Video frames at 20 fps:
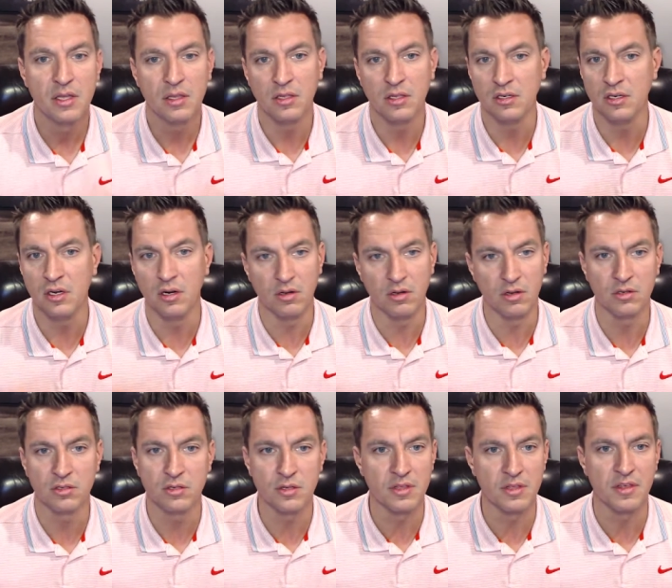That you know,
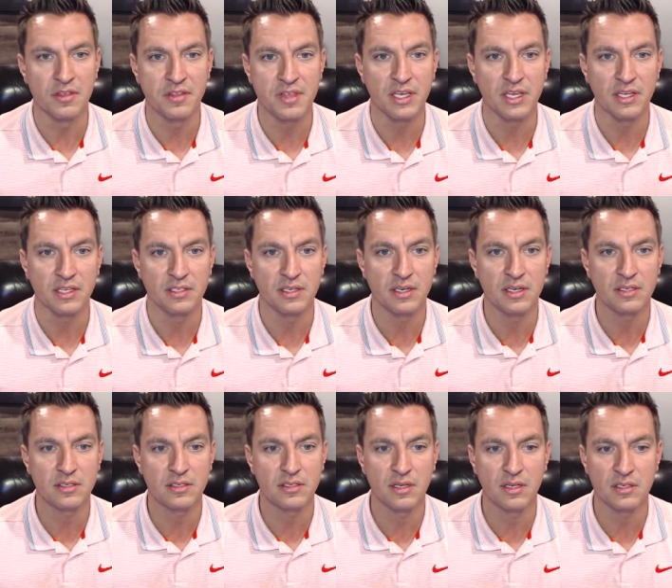those are the things, and
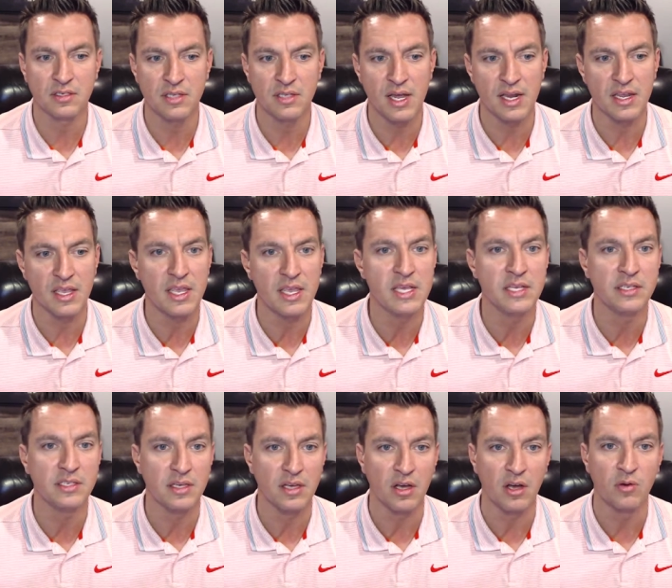it's it's not
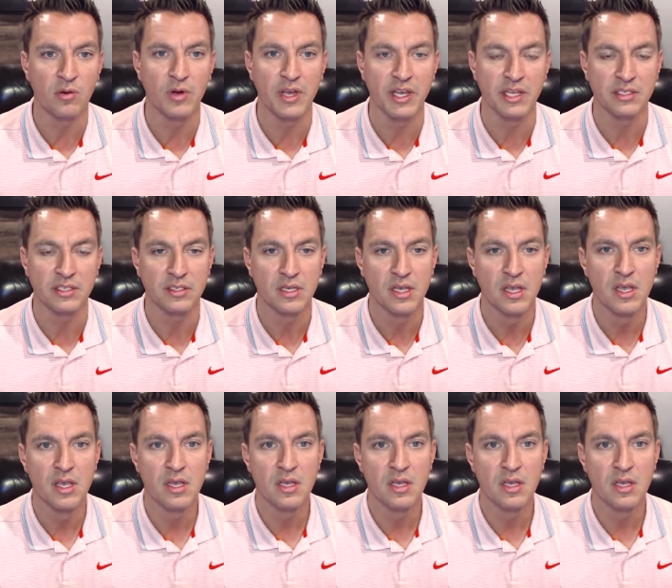easy always